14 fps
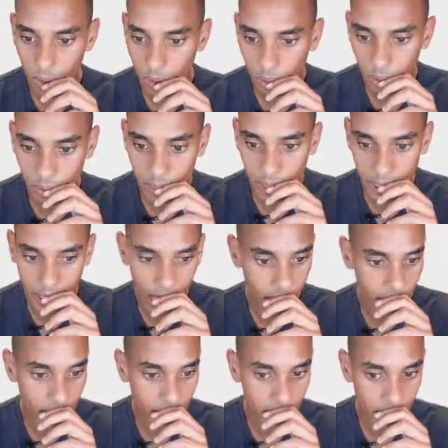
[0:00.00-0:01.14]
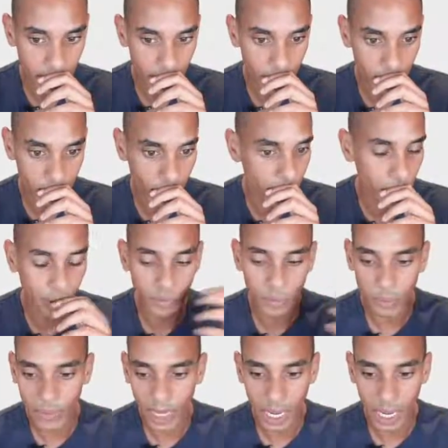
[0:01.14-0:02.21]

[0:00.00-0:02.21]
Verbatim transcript: Alrighty, and there we go. So we've